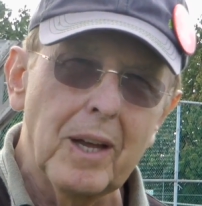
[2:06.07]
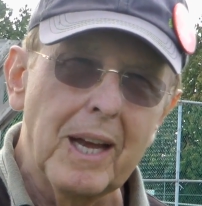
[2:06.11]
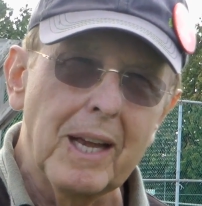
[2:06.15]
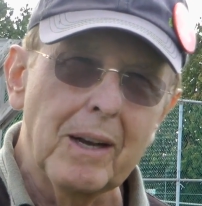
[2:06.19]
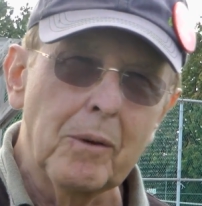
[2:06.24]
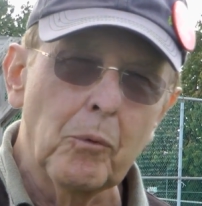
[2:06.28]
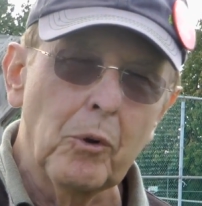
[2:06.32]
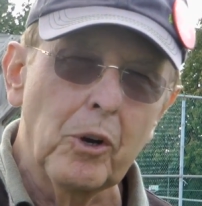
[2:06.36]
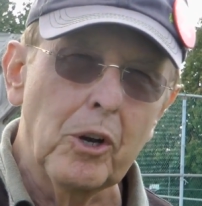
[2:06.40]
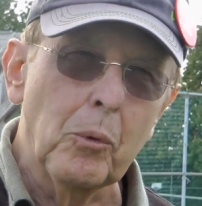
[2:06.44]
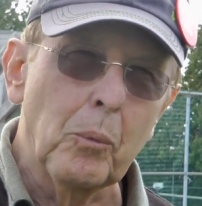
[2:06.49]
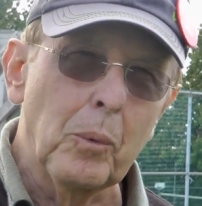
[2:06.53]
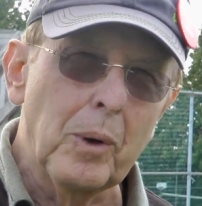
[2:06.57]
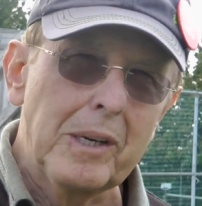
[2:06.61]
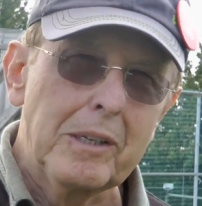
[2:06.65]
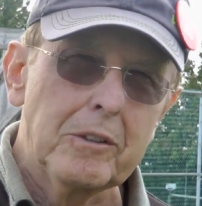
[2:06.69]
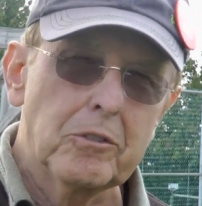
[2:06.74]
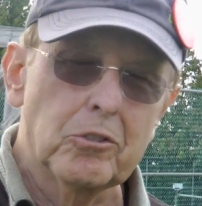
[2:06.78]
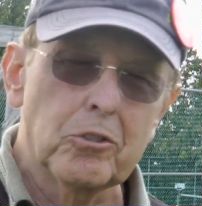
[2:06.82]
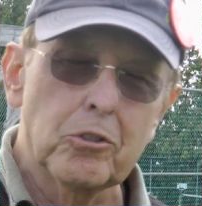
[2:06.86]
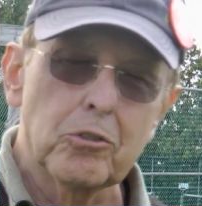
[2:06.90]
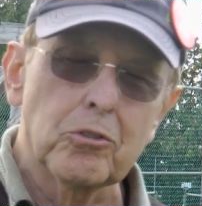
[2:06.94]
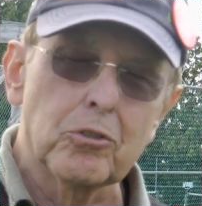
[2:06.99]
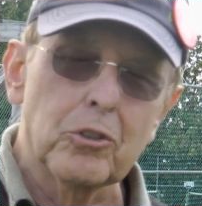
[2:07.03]
and when the wind
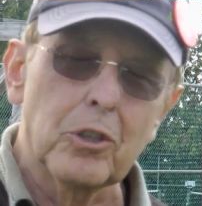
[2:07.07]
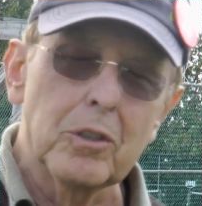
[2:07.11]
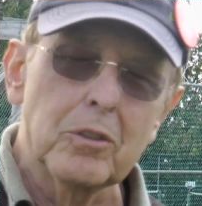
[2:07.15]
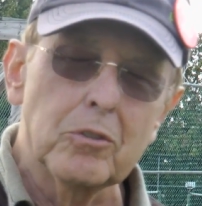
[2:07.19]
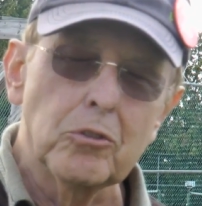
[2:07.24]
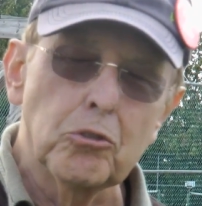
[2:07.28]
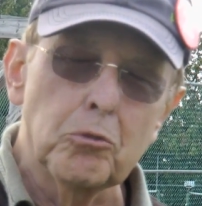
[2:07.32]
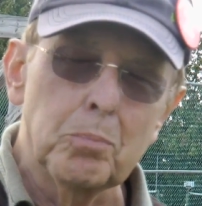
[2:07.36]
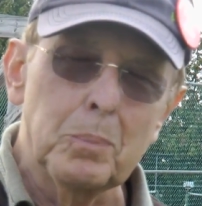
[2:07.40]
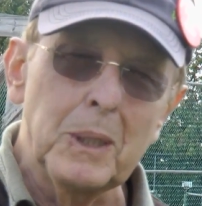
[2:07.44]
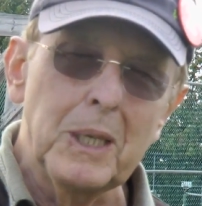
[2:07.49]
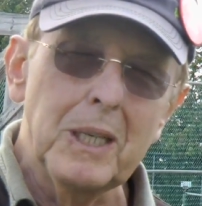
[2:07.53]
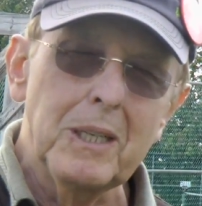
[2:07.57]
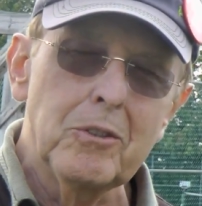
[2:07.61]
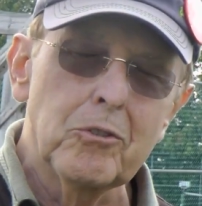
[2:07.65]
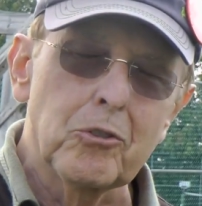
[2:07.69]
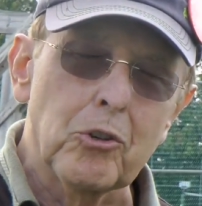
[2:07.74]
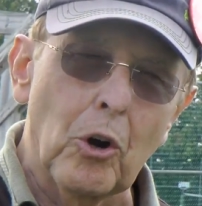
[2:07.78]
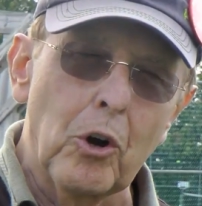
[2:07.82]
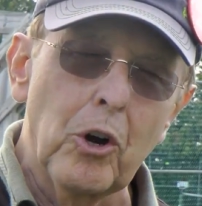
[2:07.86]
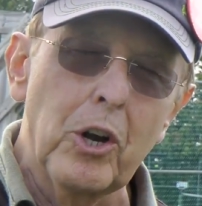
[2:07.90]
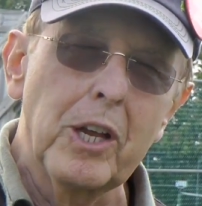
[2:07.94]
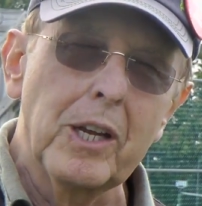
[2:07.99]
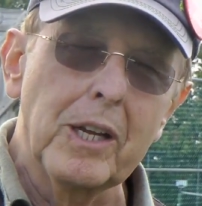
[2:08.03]
is a certain speed,
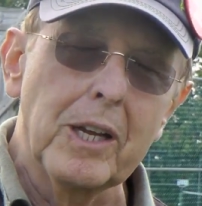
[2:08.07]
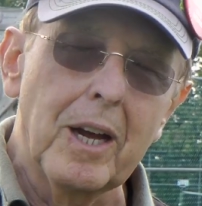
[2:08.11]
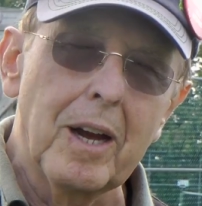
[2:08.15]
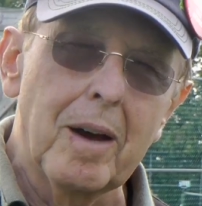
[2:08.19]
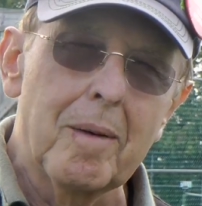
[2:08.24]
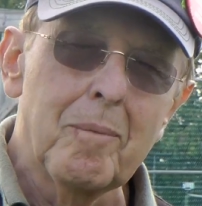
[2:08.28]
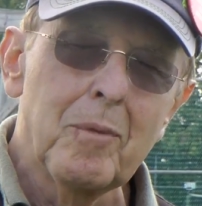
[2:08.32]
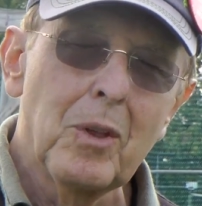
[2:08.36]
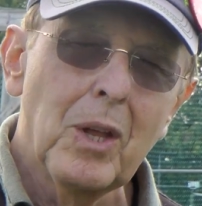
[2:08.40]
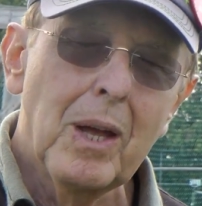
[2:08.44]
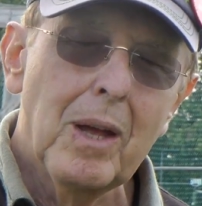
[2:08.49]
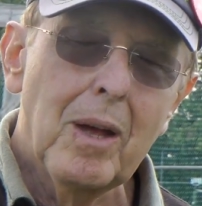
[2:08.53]
turning a